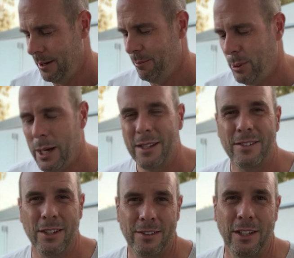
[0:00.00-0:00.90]
but it's
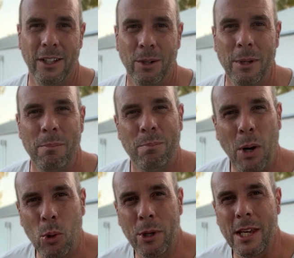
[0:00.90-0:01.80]
just a little bit
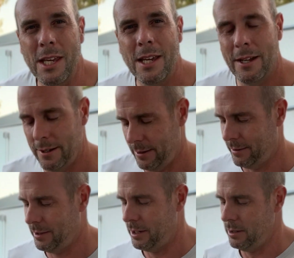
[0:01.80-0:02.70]
bulky,
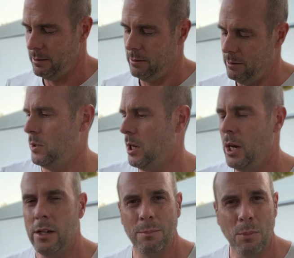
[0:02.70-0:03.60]
so I
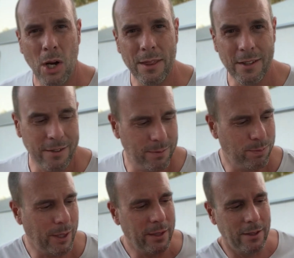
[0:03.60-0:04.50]
didn't mind this,
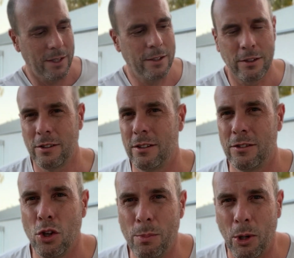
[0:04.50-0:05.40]
but it's
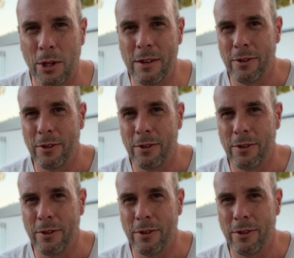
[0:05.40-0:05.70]
too bulky for